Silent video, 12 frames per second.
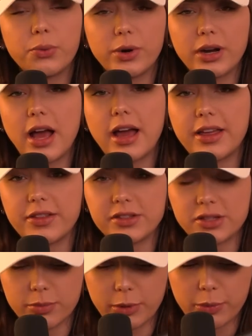were not in the
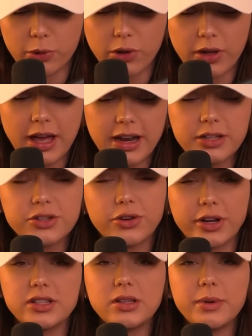Super Bowl. And it's
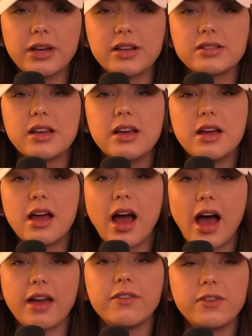crazy because
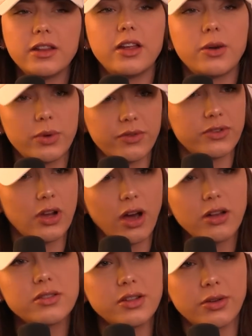I feel like we've
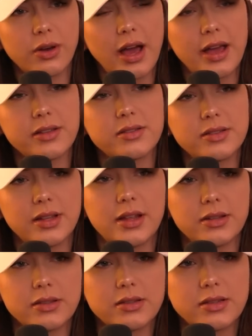talked to you guys
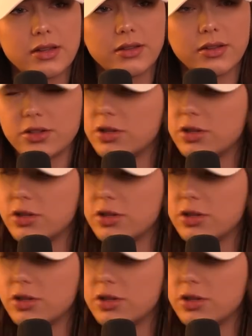since the